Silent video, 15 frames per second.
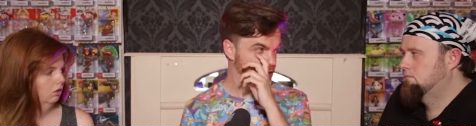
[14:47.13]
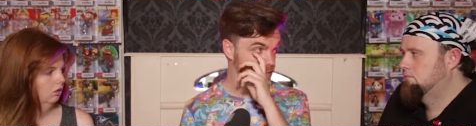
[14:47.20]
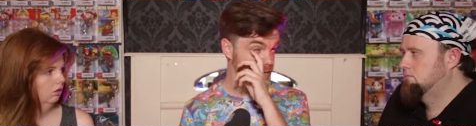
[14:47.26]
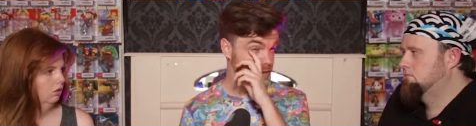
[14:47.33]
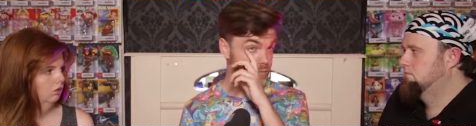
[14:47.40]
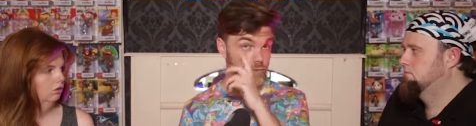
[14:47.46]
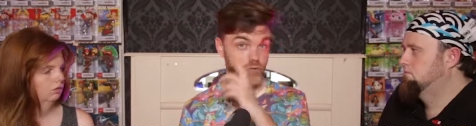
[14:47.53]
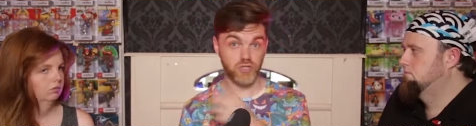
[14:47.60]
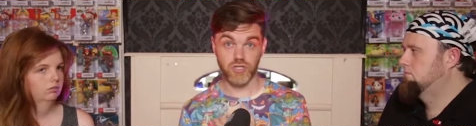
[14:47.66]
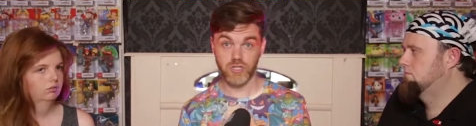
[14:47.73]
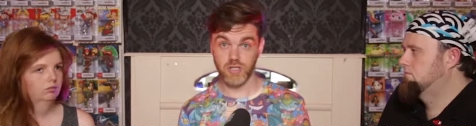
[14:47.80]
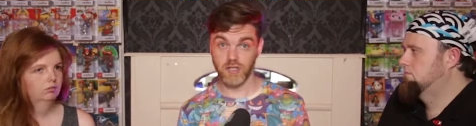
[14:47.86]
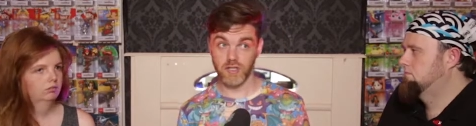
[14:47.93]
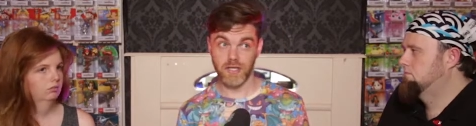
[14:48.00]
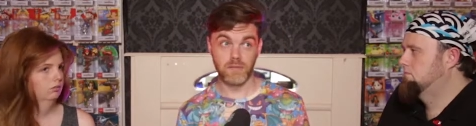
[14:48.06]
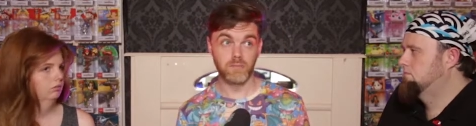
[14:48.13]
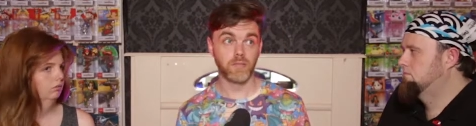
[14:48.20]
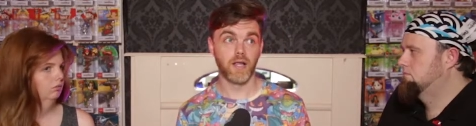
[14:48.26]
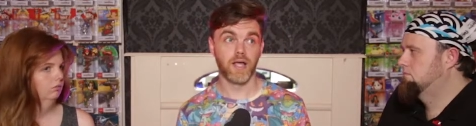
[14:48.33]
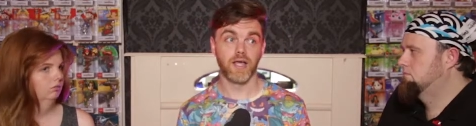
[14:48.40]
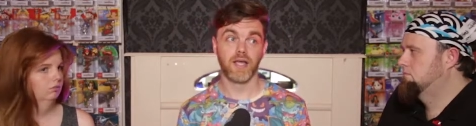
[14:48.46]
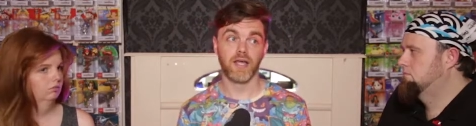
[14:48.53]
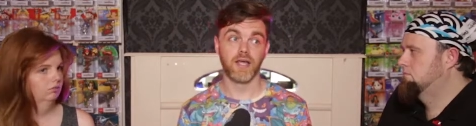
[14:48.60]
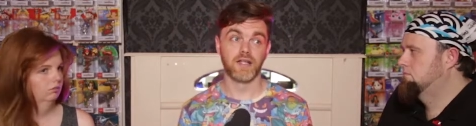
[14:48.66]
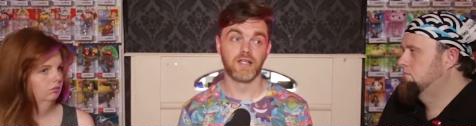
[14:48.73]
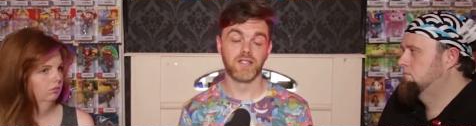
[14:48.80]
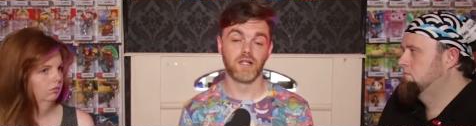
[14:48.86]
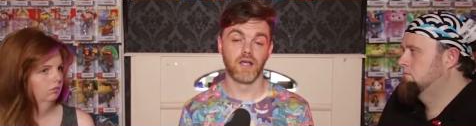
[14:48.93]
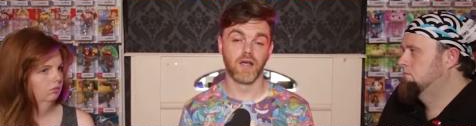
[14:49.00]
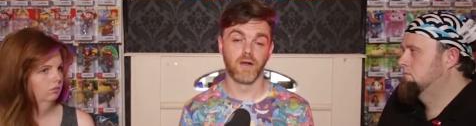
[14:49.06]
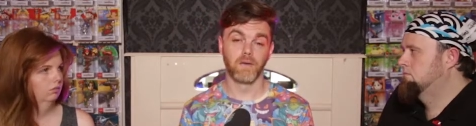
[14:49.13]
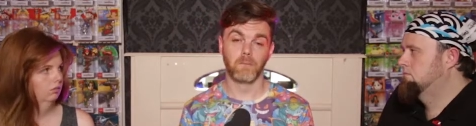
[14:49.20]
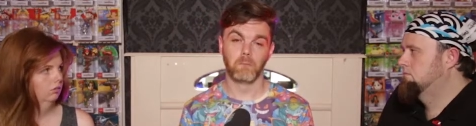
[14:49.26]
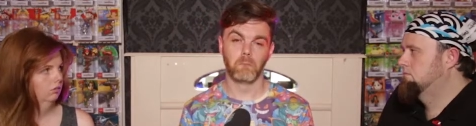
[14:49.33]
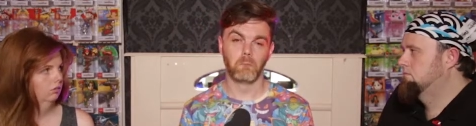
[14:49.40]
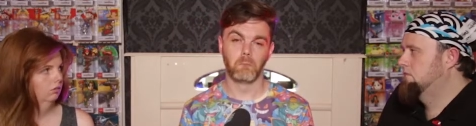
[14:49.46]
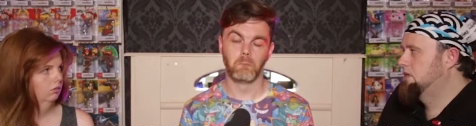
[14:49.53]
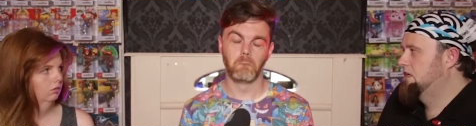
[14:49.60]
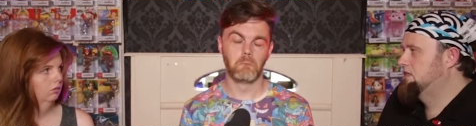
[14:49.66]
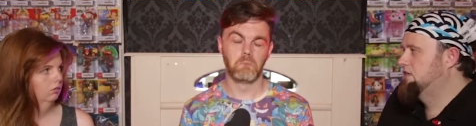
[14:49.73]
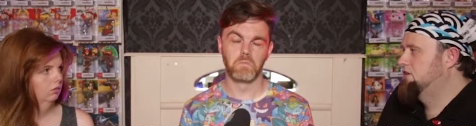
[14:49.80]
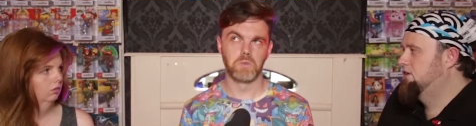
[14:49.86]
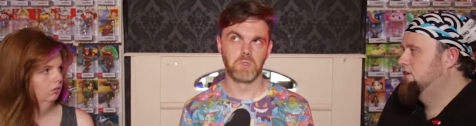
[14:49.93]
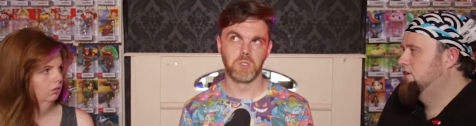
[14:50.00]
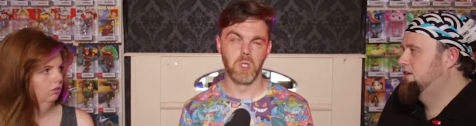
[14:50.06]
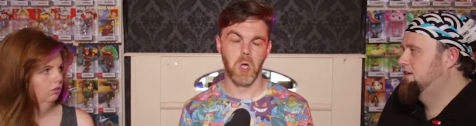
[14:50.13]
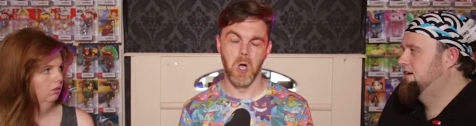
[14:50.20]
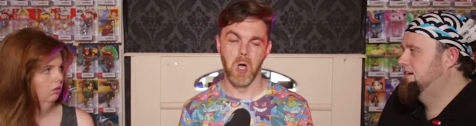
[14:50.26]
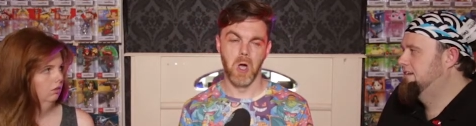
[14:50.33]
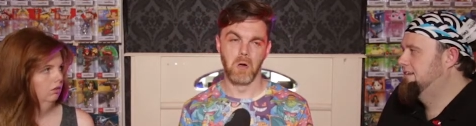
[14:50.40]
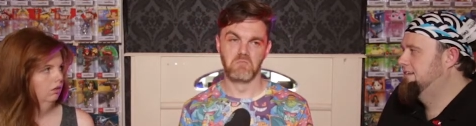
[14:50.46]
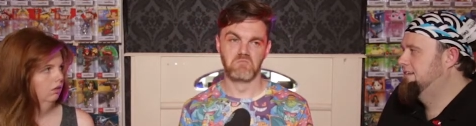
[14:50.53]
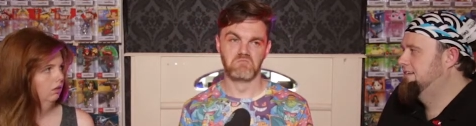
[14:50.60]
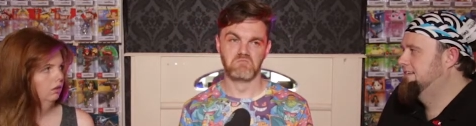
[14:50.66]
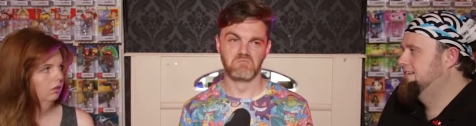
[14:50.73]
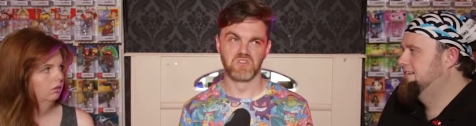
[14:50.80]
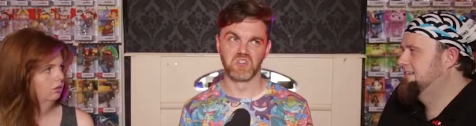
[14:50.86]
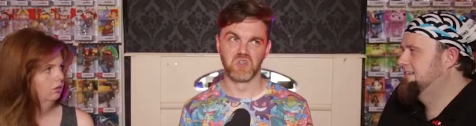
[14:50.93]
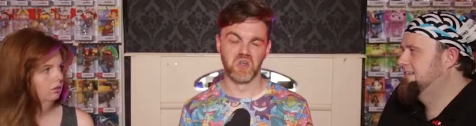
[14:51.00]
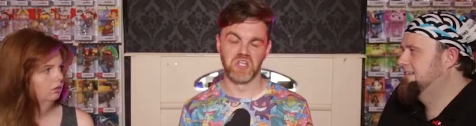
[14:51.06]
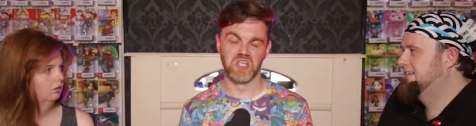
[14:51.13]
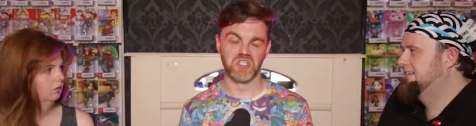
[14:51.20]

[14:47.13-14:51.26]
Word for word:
Speaker 1: But mm. I'm hmm. watching him play it, and it's like it's not. It's not. No. It's not